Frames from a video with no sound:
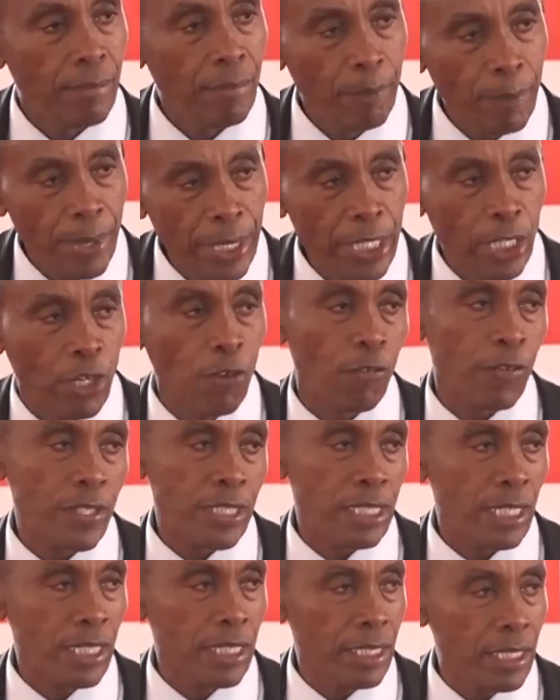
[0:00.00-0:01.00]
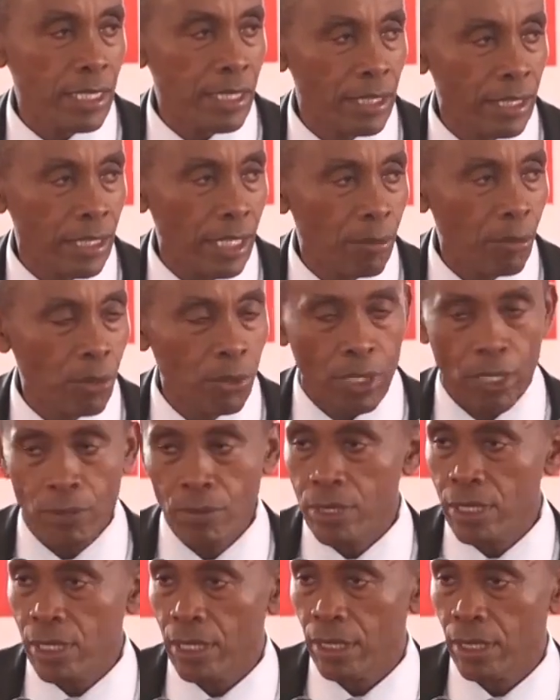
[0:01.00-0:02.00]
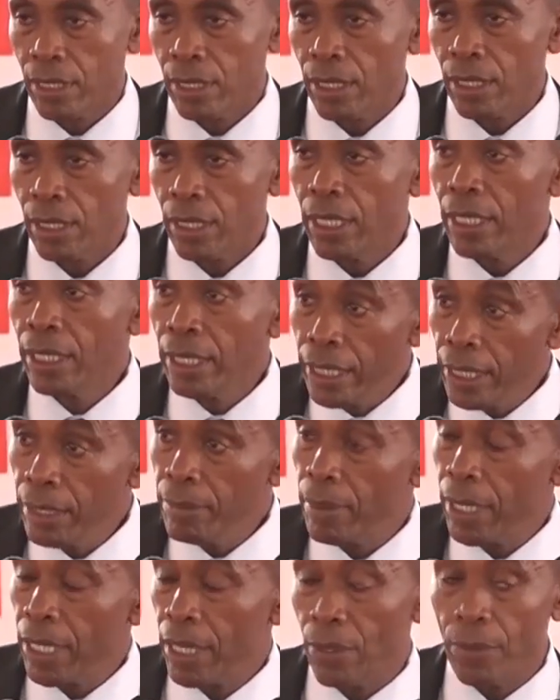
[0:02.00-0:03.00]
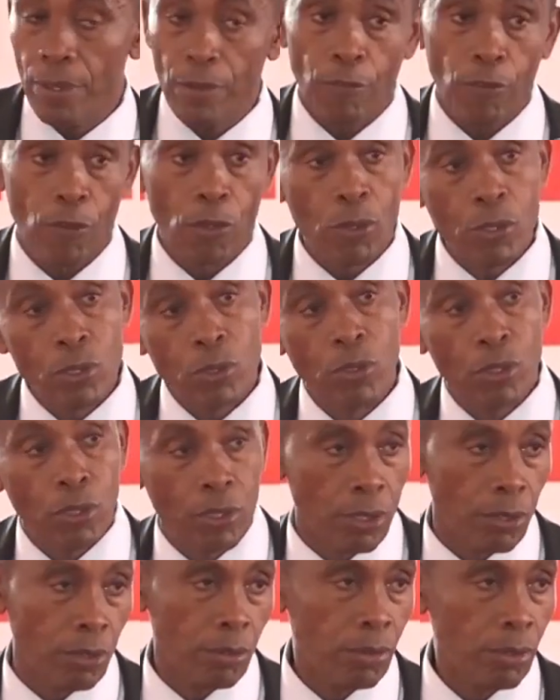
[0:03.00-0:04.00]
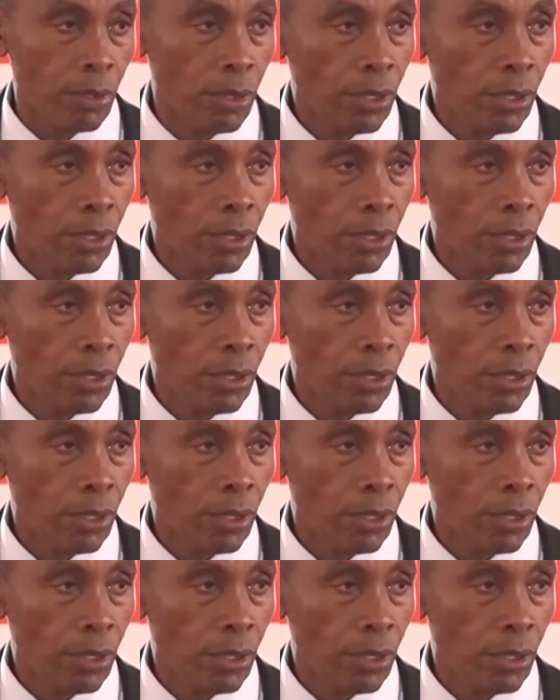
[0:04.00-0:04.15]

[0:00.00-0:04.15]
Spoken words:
medical facilities in Kiambu County. Indeed, by the way, for those who don't know,